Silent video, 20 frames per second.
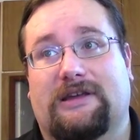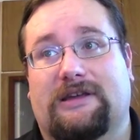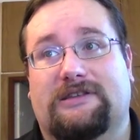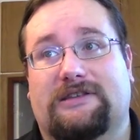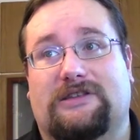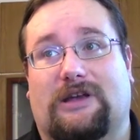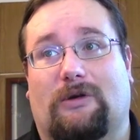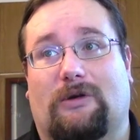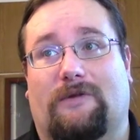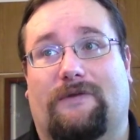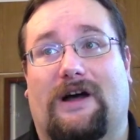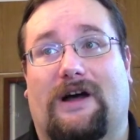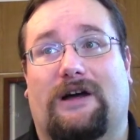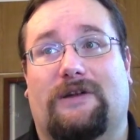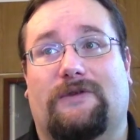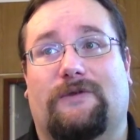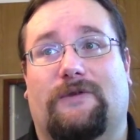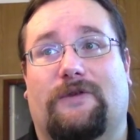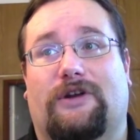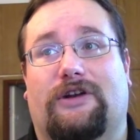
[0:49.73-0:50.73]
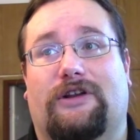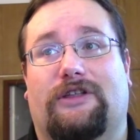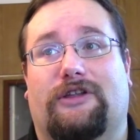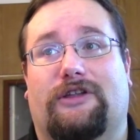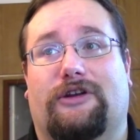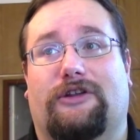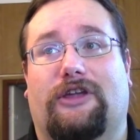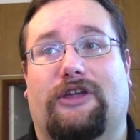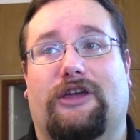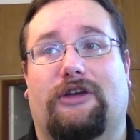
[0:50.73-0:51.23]
So without further
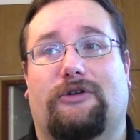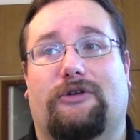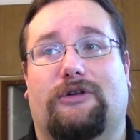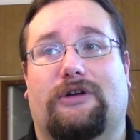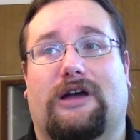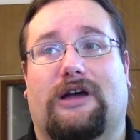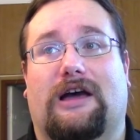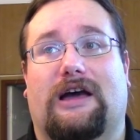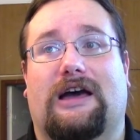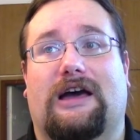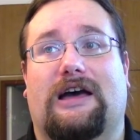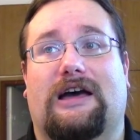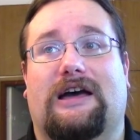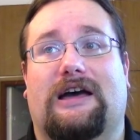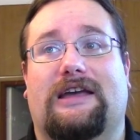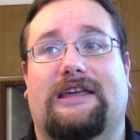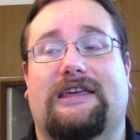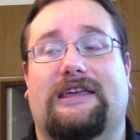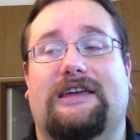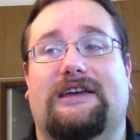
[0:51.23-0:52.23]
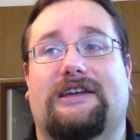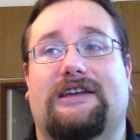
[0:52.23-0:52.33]
ado, here